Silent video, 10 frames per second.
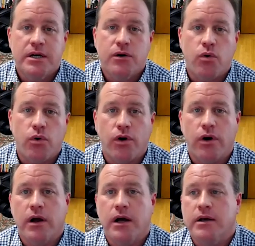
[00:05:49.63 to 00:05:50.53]

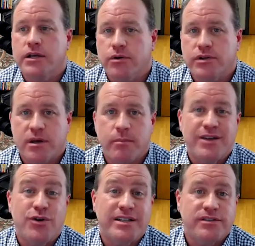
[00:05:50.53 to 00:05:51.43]
or
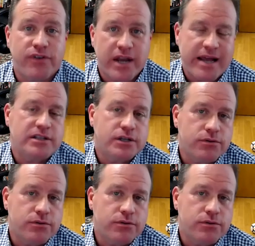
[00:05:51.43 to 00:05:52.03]
somebody gets financing